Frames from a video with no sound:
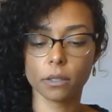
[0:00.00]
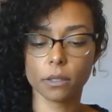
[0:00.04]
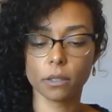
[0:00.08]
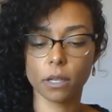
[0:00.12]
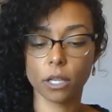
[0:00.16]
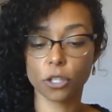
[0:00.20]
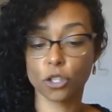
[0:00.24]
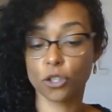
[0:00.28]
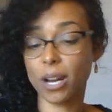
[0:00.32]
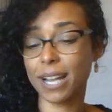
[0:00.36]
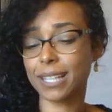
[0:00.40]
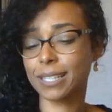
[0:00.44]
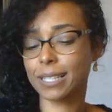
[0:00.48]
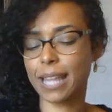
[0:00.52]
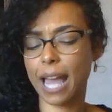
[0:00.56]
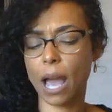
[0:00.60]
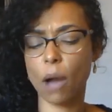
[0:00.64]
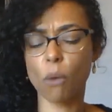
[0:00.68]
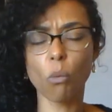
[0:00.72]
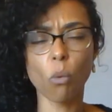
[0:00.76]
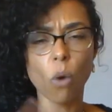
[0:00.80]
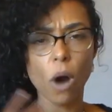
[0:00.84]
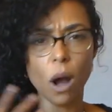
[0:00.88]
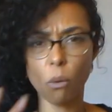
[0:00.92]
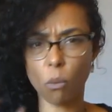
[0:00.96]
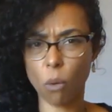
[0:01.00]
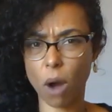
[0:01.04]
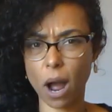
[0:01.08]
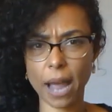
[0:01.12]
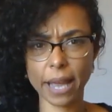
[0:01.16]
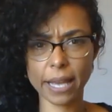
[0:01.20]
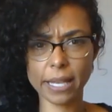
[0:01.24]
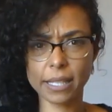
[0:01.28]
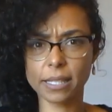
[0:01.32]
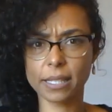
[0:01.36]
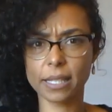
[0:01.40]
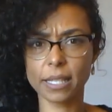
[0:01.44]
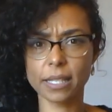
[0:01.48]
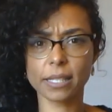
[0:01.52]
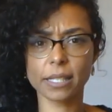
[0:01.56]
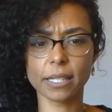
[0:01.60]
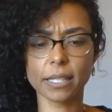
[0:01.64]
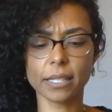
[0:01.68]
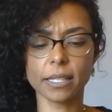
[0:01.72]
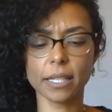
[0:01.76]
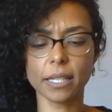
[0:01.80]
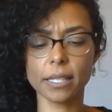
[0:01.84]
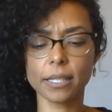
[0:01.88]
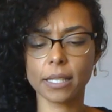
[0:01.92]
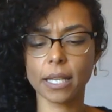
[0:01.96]
address that. Why is this a
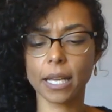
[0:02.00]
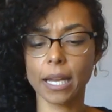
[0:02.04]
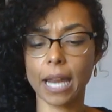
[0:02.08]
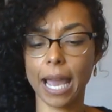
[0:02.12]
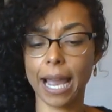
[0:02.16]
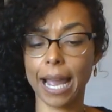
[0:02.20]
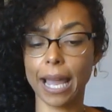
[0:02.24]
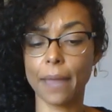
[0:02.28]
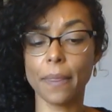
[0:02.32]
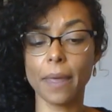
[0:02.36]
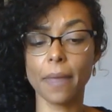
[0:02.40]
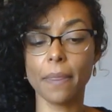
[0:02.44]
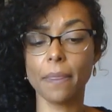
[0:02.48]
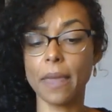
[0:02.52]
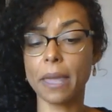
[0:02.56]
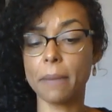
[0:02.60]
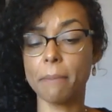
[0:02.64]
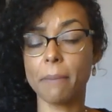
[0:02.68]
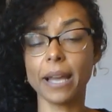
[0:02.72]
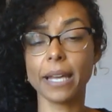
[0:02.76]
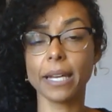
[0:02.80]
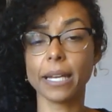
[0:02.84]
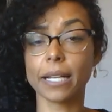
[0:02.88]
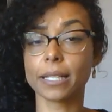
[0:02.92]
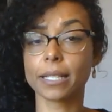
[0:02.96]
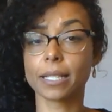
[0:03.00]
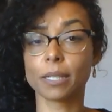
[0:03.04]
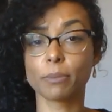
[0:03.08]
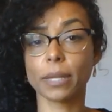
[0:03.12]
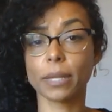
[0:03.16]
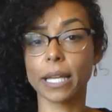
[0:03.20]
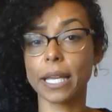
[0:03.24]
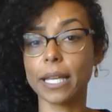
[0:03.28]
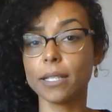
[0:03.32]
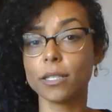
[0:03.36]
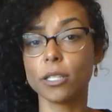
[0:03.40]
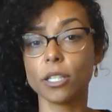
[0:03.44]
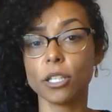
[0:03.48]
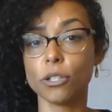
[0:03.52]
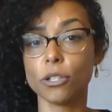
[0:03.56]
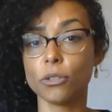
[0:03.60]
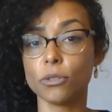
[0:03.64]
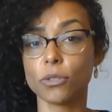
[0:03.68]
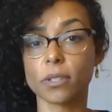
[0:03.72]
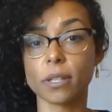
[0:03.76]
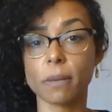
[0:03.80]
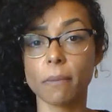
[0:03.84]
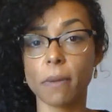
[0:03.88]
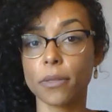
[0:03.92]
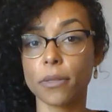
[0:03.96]
disconnect? And then they might explain to you
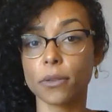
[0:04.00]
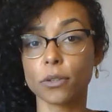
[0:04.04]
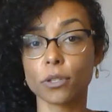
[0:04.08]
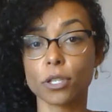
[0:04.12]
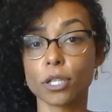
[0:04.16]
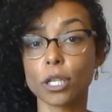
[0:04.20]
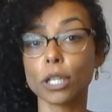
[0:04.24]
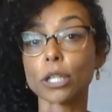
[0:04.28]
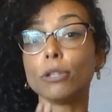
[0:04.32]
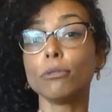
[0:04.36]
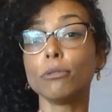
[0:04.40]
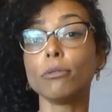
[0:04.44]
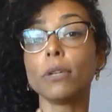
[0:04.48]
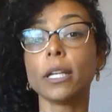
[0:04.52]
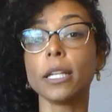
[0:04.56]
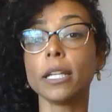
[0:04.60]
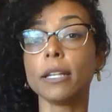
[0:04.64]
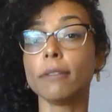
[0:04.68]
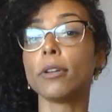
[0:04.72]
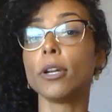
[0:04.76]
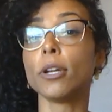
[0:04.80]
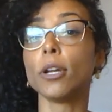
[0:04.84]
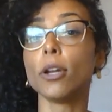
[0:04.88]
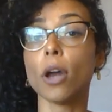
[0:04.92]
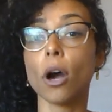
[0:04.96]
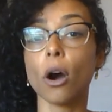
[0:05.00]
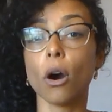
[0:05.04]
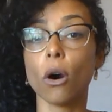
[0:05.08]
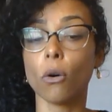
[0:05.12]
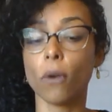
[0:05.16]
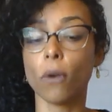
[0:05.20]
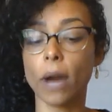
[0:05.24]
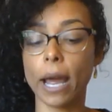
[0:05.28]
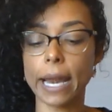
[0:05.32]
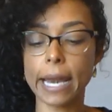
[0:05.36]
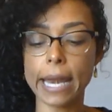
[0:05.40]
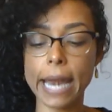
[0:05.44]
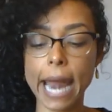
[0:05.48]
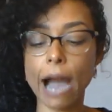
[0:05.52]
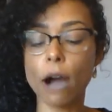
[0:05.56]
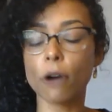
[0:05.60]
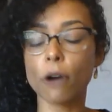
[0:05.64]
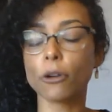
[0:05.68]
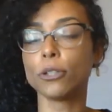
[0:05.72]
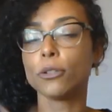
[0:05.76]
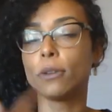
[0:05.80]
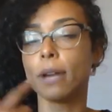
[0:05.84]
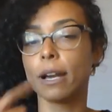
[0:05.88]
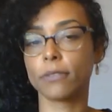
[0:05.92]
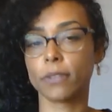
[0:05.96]
some other shit you didn't even know, and now
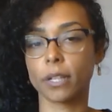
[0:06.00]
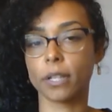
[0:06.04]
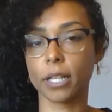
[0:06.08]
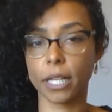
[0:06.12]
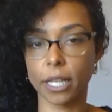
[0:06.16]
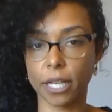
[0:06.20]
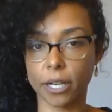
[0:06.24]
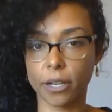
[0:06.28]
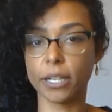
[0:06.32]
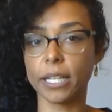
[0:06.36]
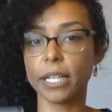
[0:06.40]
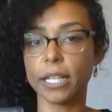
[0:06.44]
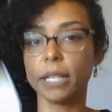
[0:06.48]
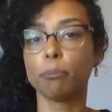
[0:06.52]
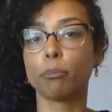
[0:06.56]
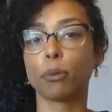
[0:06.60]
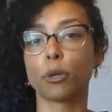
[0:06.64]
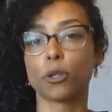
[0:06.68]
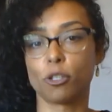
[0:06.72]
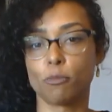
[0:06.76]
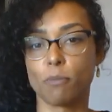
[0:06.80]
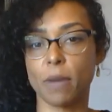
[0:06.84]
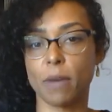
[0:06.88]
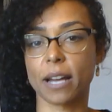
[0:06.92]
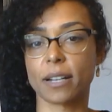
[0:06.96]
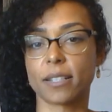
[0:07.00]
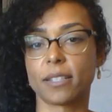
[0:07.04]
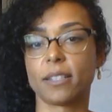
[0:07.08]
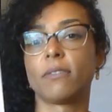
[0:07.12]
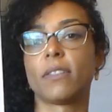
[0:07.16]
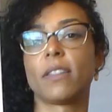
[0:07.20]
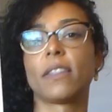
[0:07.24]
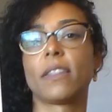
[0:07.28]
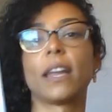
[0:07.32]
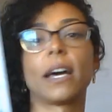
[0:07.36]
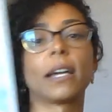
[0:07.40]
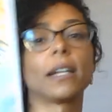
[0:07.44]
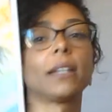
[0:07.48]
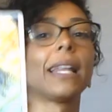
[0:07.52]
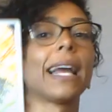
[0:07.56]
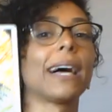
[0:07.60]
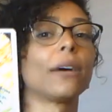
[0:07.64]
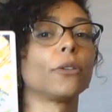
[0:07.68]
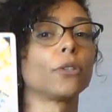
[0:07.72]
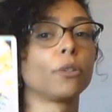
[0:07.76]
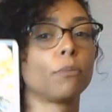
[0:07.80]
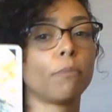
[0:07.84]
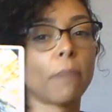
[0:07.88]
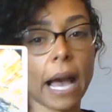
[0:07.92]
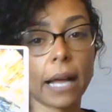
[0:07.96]
you have clarity, perspective, and that
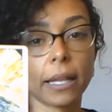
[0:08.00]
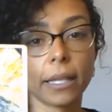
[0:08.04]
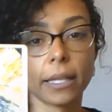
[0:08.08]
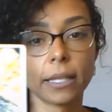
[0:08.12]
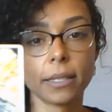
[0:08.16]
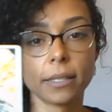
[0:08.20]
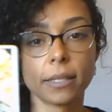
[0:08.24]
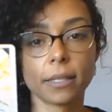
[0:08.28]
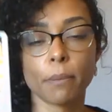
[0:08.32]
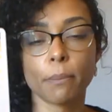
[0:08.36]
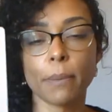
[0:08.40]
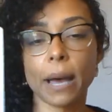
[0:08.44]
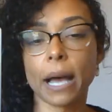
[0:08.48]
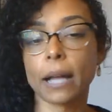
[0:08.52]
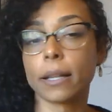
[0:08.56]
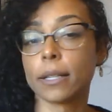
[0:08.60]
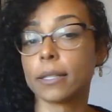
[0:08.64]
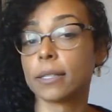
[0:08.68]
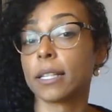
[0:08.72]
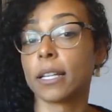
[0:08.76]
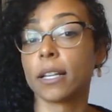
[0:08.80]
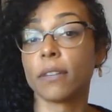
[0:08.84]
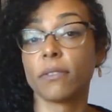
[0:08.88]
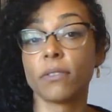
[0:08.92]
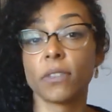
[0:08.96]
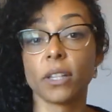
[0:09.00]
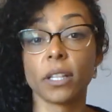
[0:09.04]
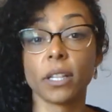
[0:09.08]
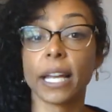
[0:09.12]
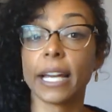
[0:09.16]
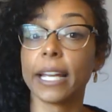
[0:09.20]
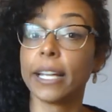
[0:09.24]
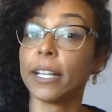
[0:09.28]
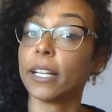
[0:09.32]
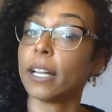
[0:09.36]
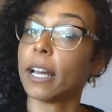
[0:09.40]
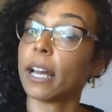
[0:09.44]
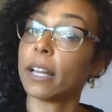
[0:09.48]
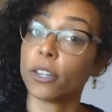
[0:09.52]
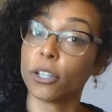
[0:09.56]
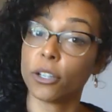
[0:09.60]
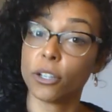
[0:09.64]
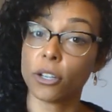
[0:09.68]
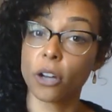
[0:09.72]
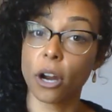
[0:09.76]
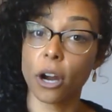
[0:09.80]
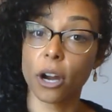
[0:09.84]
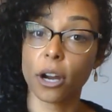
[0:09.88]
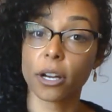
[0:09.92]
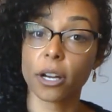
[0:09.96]
allows balance, the balancing of the light and the
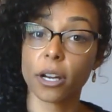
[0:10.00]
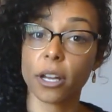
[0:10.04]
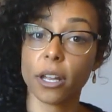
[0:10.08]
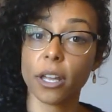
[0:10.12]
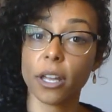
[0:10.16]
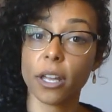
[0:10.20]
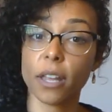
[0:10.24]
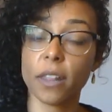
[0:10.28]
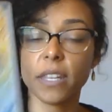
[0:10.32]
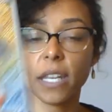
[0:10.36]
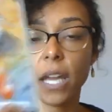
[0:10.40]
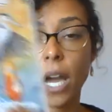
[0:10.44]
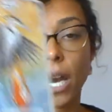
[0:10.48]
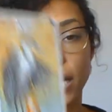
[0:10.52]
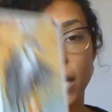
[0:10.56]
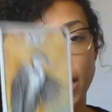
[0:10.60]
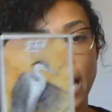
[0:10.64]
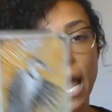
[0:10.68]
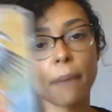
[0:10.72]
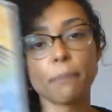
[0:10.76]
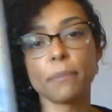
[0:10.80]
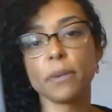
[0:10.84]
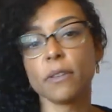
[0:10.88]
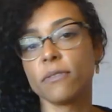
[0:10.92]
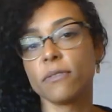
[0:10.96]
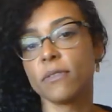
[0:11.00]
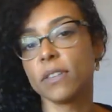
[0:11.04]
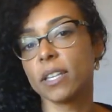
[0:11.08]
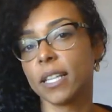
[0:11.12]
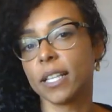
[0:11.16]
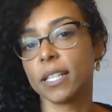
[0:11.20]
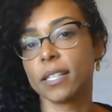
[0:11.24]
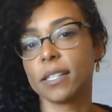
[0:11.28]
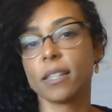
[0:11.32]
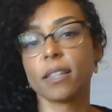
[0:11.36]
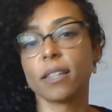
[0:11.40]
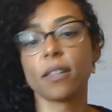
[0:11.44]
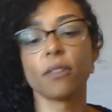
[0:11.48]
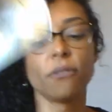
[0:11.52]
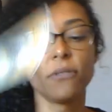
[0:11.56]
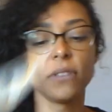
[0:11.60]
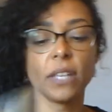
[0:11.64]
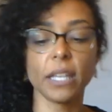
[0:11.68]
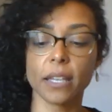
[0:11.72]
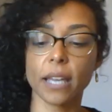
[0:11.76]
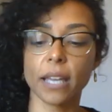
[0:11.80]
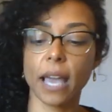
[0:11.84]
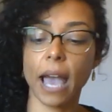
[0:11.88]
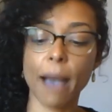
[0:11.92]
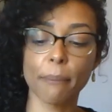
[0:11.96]
dark, the unhappy feelings and
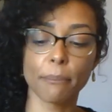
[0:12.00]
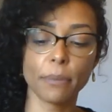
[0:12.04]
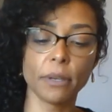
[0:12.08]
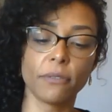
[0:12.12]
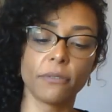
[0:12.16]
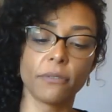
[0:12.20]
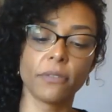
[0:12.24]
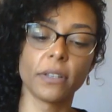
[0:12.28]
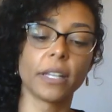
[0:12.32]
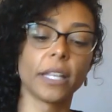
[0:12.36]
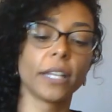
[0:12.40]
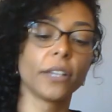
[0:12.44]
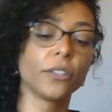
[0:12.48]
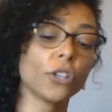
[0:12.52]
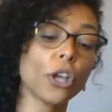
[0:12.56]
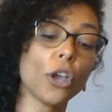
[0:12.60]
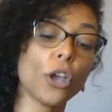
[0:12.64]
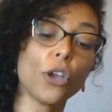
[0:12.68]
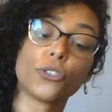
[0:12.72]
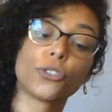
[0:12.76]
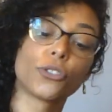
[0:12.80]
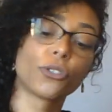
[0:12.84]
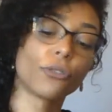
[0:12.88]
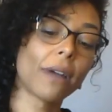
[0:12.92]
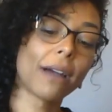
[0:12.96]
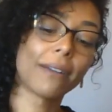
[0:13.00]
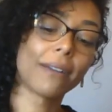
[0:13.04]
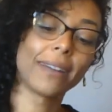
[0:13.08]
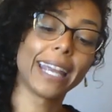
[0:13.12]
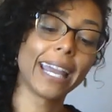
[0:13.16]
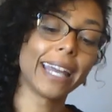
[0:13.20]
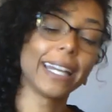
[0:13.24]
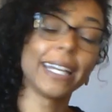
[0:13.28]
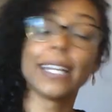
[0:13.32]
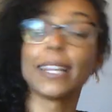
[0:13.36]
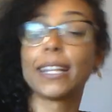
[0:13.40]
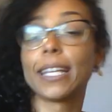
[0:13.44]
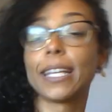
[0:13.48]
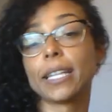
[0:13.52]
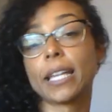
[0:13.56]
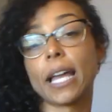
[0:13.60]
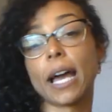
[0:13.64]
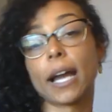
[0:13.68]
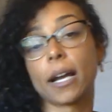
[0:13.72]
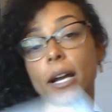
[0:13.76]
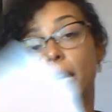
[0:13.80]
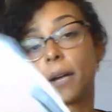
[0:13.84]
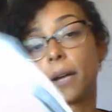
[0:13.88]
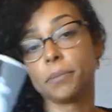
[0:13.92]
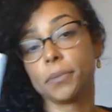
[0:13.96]
the happy feelings surrounding anything
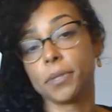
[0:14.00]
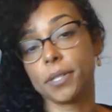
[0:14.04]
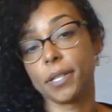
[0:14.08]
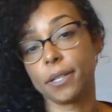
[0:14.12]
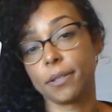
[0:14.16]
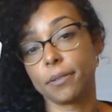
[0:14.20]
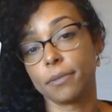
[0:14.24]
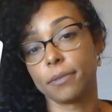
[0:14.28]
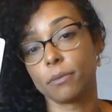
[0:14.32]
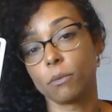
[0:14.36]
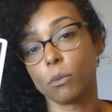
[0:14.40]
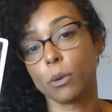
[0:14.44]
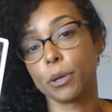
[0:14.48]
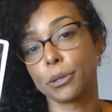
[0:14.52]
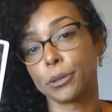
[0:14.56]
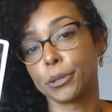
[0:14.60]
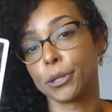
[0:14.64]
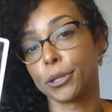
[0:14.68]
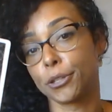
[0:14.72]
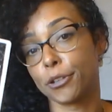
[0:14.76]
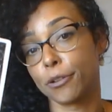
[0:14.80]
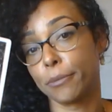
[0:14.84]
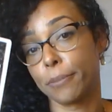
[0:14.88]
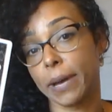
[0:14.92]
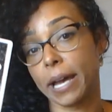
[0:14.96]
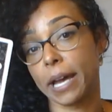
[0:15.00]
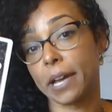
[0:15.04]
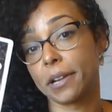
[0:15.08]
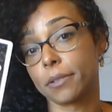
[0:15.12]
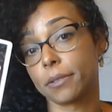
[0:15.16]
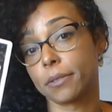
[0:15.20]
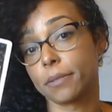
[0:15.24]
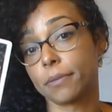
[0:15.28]
that comes in, whether good or bad.